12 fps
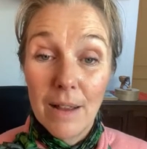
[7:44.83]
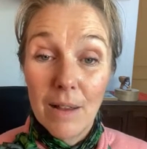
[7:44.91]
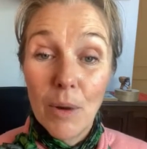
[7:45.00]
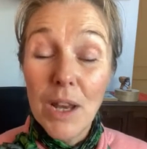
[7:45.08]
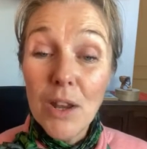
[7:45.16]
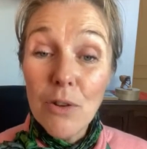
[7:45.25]

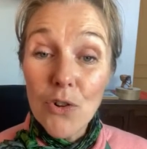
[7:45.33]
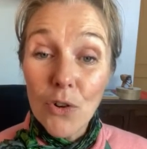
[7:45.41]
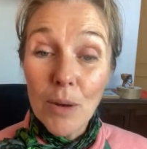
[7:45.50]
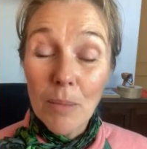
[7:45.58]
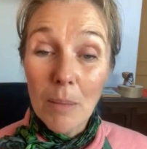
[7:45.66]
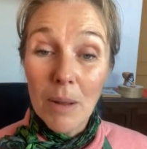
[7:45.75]
when you
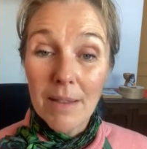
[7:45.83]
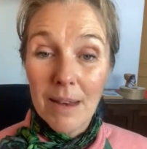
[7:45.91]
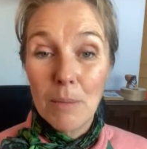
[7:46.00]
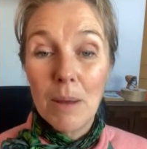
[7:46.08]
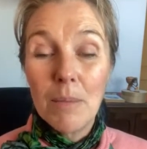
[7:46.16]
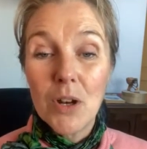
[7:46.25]
join my monthly
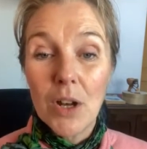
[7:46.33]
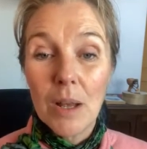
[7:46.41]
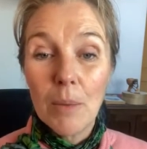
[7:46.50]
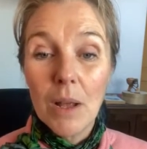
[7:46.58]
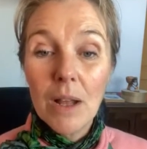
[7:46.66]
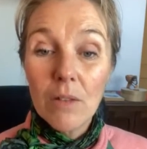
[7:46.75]

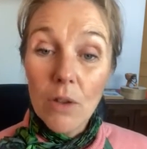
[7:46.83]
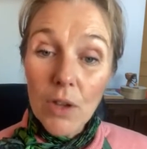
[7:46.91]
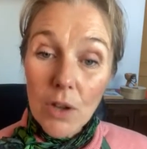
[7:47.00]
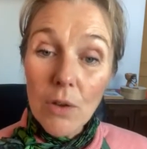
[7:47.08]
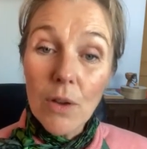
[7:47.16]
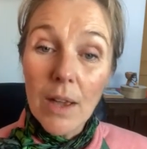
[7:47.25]
membership. So
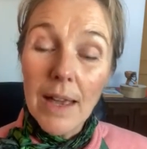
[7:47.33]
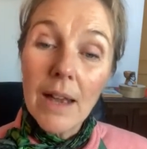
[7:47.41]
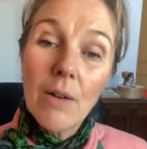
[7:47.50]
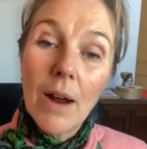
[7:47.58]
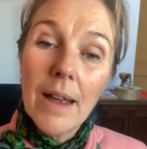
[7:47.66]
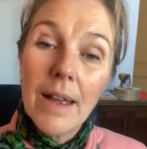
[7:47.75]
you can get
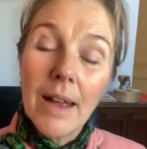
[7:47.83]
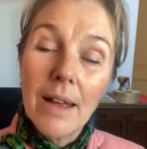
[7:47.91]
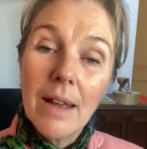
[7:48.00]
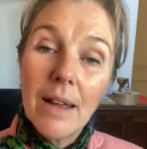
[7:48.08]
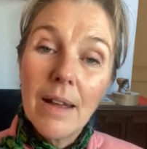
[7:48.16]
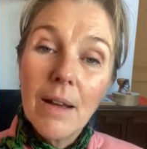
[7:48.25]
cracking
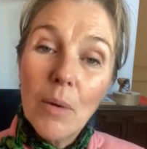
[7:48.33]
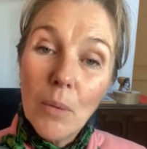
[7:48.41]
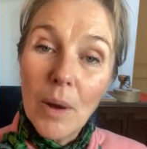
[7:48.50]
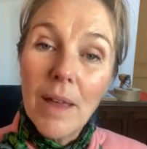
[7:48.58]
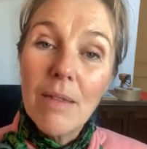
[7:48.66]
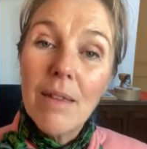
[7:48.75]

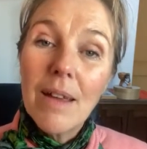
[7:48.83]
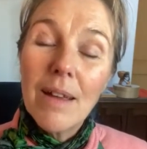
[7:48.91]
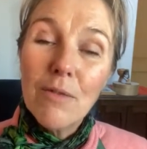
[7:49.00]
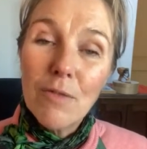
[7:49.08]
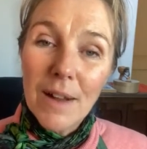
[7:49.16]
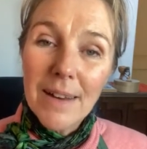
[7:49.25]
with
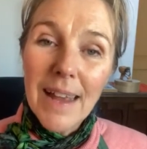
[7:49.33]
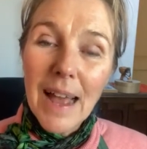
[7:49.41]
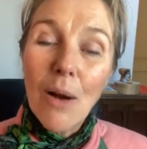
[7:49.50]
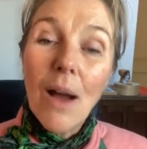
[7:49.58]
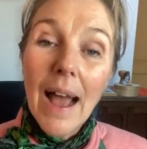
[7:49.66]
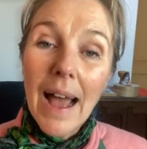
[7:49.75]
finding
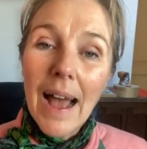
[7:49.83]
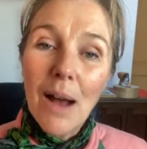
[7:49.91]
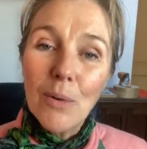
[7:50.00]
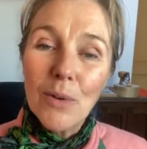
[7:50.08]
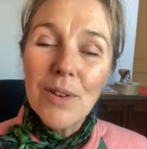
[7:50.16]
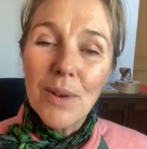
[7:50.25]
out
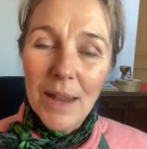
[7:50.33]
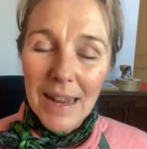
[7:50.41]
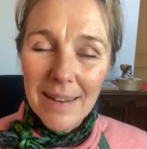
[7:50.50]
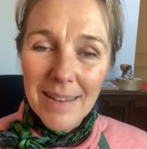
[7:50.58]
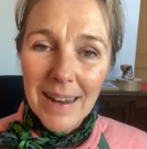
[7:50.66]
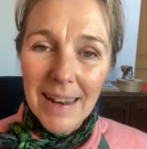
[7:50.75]
how to
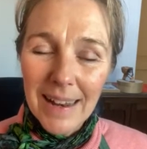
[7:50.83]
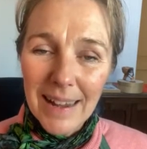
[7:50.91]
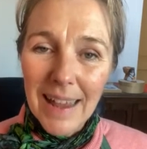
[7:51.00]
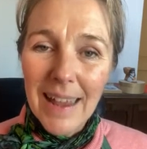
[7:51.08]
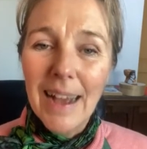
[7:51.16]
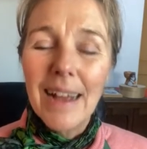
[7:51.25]
heal and seal a
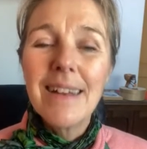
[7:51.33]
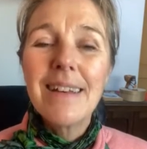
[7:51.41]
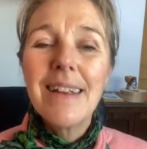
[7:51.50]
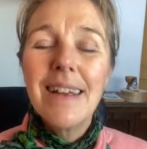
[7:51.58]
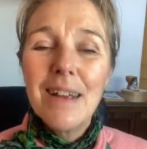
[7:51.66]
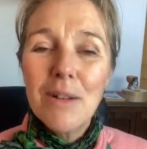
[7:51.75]
leaky gut,
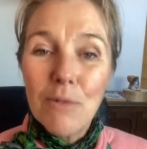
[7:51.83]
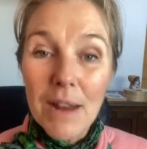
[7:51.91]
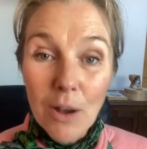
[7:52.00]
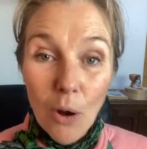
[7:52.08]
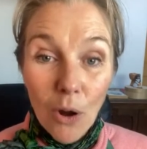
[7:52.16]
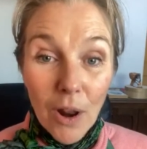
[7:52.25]

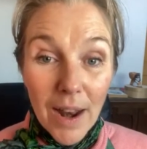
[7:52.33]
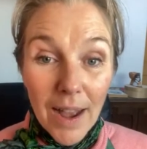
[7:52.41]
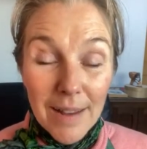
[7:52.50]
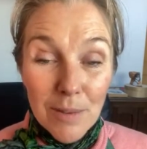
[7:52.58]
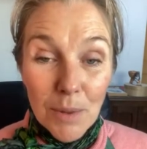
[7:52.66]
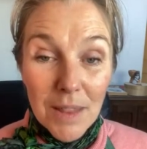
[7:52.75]

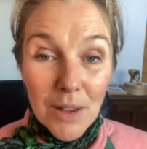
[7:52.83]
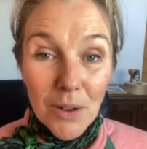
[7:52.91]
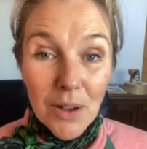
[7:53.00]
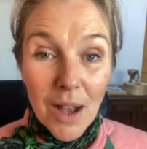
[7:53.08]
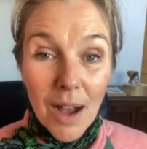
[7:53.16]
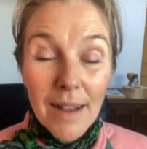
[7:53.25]
recolonize with the
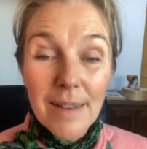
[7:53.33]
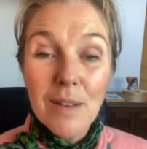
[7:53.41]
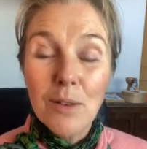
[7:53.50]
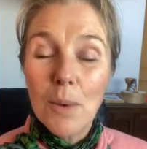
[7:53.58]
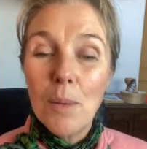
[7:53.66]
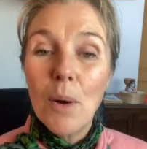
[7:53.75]
good guys,
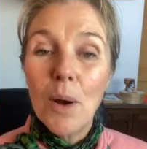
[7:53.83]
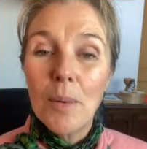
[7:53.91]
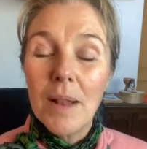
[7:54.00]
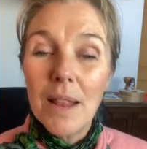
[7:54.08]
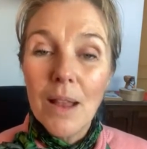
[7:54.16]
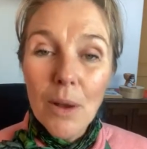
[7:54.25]
because we work
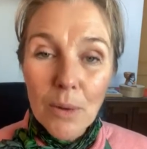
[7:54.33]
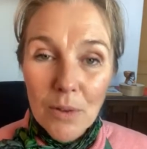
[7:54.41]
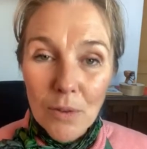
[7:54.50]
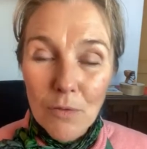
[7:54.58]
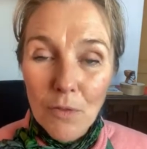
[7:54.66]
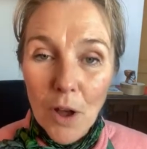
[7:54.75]
with loads
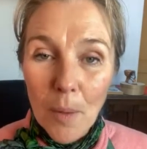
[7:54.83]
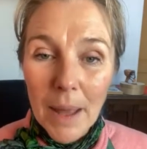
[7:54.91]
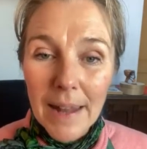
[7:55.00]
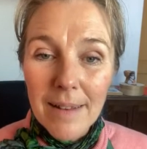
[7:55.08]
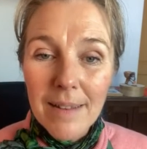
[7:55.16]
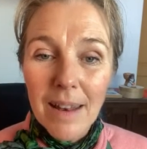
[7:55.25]
of
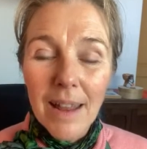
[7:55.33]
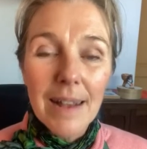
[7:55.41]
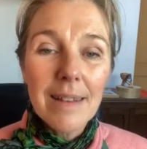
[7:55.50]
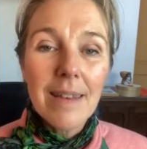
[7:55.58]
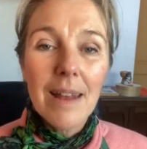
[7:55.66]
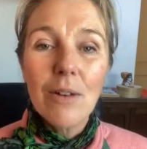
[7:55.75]
ferments
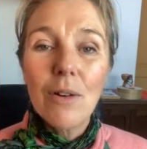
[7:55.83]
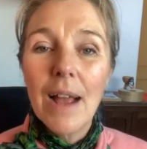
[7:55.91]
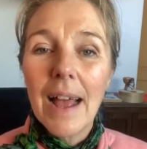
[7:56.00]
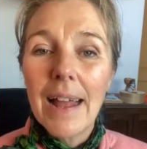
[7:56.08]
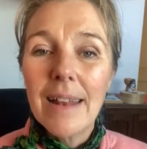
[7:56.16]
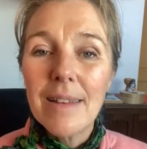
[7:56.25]
like Sandor
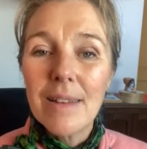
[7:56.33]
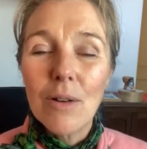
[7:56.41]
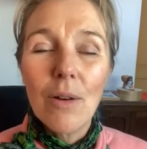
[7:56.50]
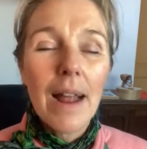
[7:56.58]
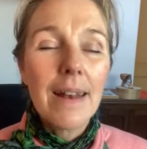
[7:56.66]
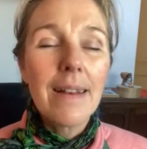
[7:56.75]
Kantz, the
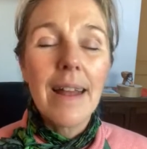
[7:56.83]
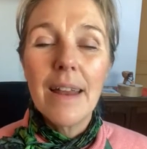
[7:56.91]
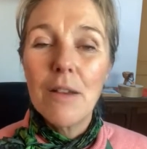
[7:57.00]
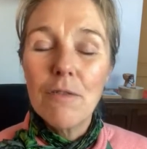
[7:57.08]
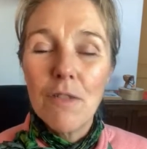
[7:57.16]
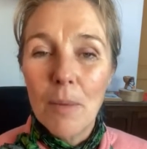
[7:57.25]

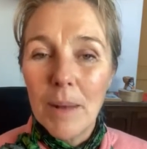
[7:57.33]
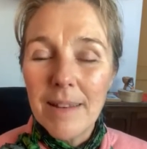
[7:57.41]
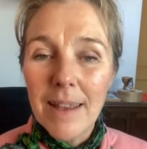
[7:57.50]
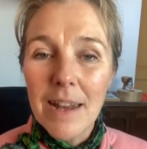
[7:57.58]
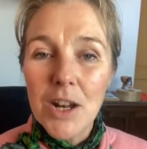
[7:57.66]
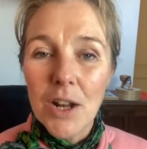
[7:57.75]
granddaddy of
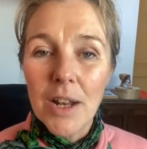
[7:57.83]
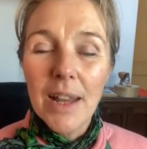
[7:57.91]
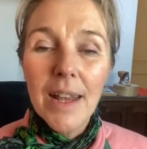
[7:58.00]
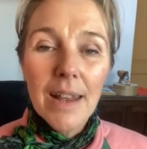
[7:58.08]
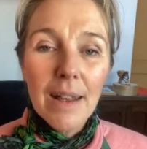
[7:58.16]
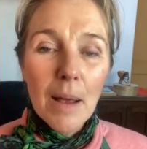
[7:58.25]
fermentation,
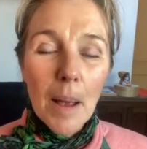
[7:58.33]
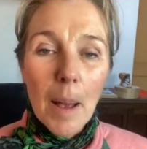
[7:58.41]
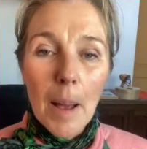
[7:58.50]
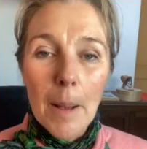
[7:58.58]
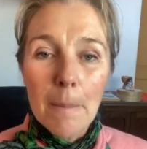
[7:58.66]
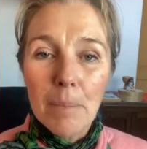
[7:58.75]

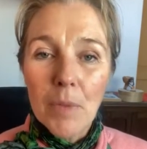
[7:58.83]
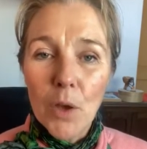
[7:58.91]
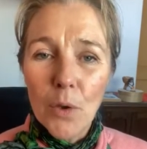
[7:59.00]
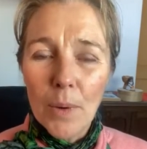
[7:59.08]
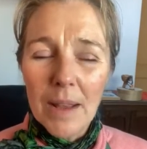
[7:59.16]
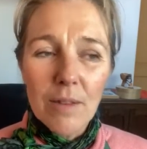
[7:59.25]

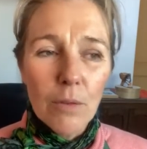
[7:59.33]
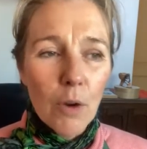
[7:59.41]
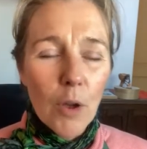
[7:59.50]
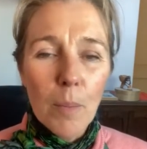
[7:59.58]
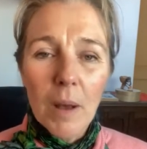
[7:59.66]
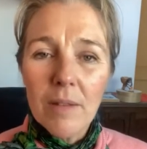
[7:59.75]
who is a
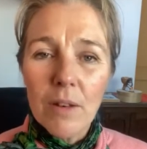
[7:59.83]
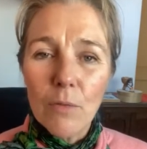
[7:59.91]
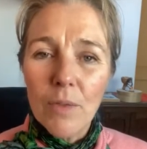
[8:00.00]
robust and